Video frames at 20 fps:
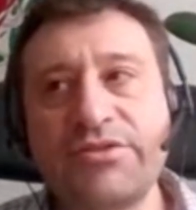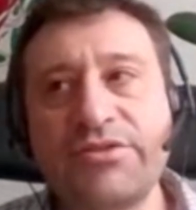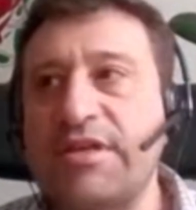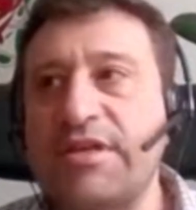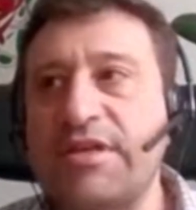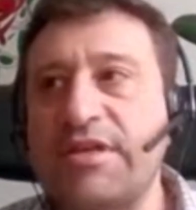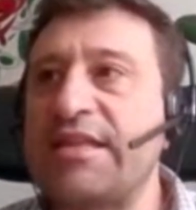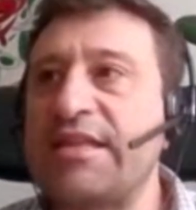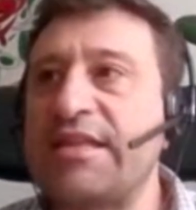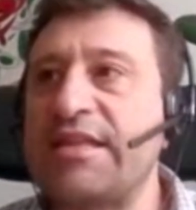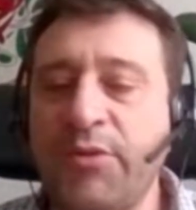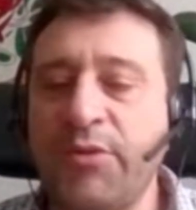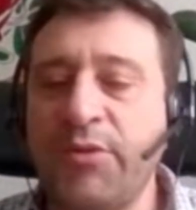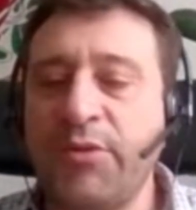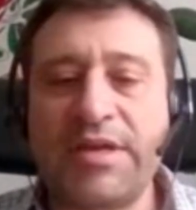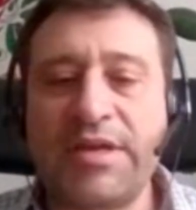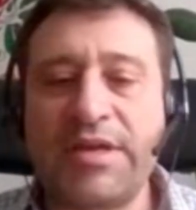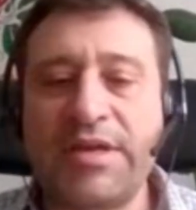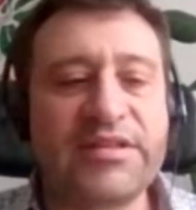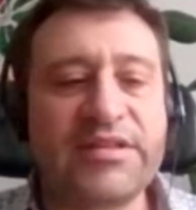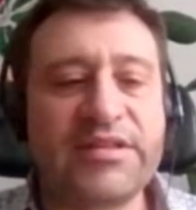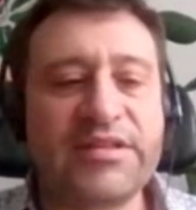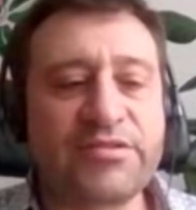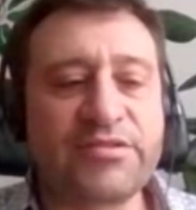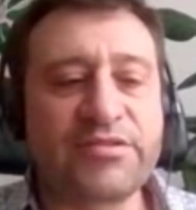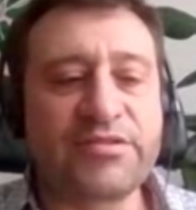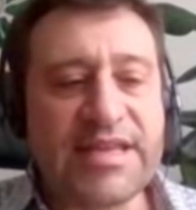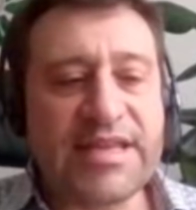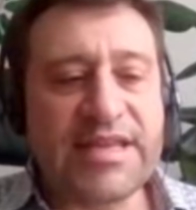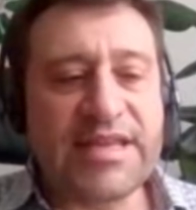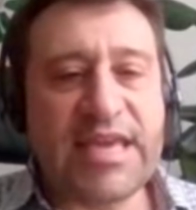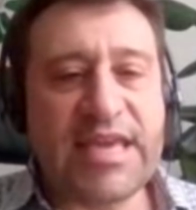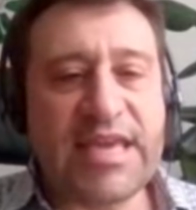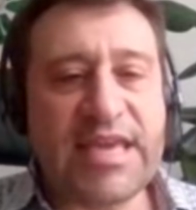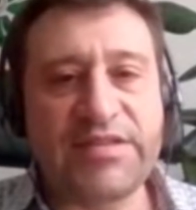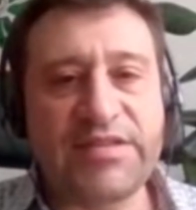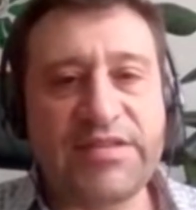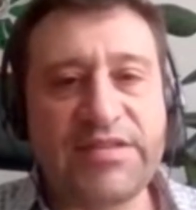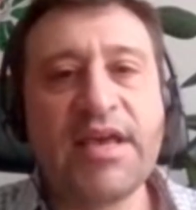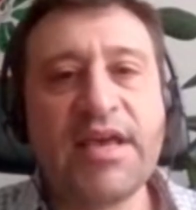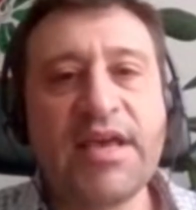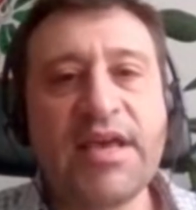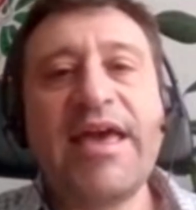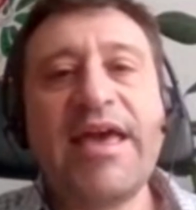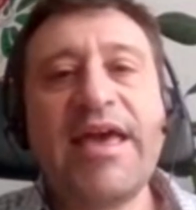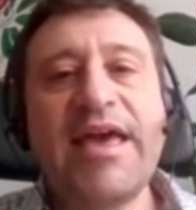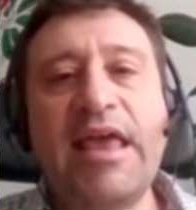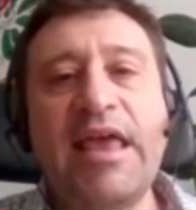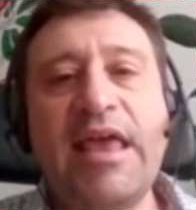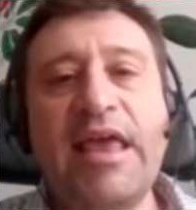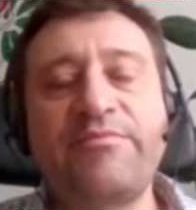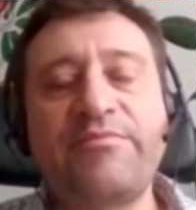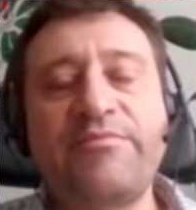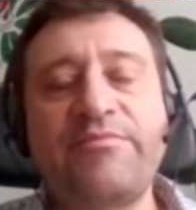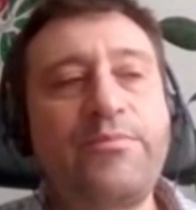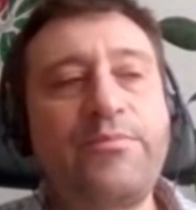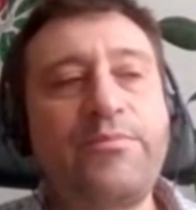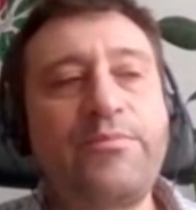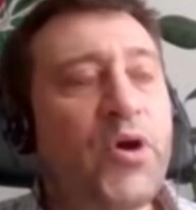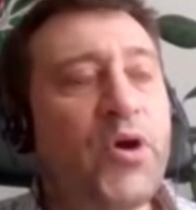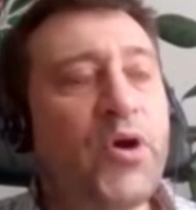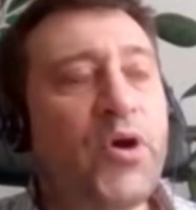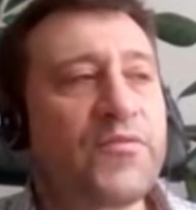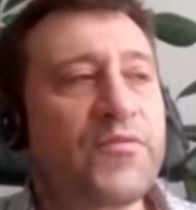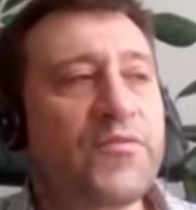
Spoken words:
country at the moment that really gives a